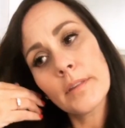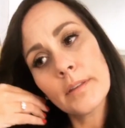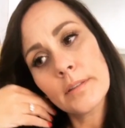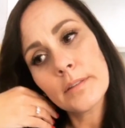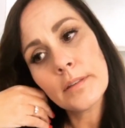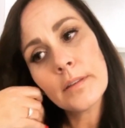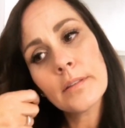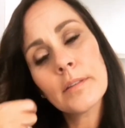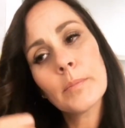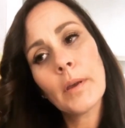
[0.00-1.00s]
I see
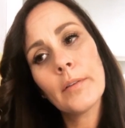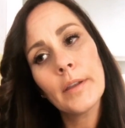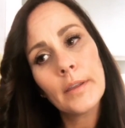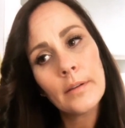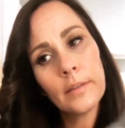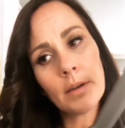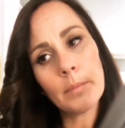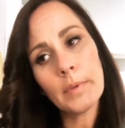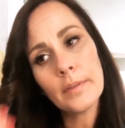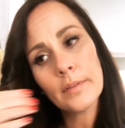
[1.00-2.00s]
a spot right here that
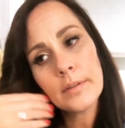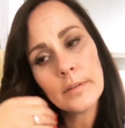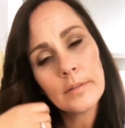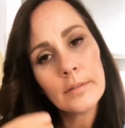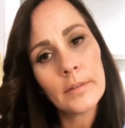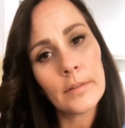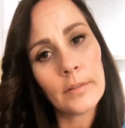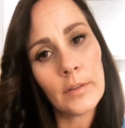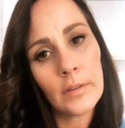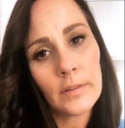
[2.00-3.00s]
I missed. So
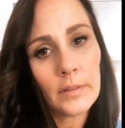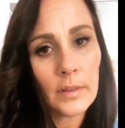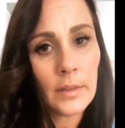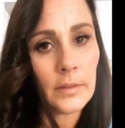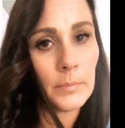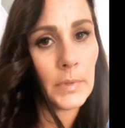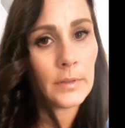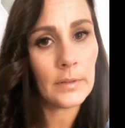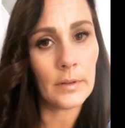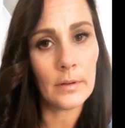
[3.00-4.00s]
you can see this
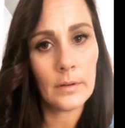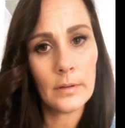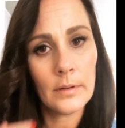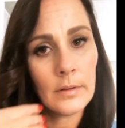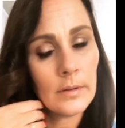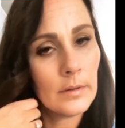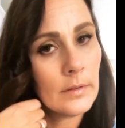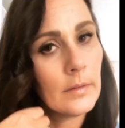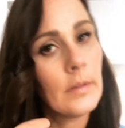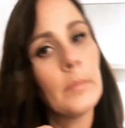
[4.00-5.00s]
piece here.
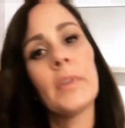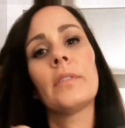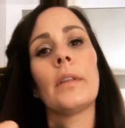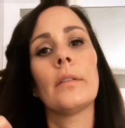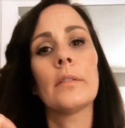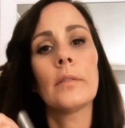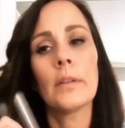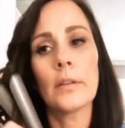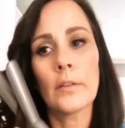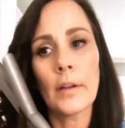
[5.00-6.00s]
Missed that, so
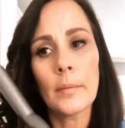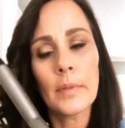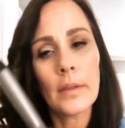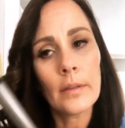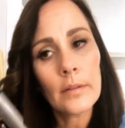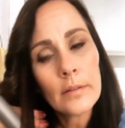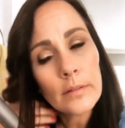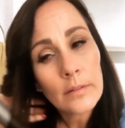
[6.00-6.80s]
I'm gonna grab that.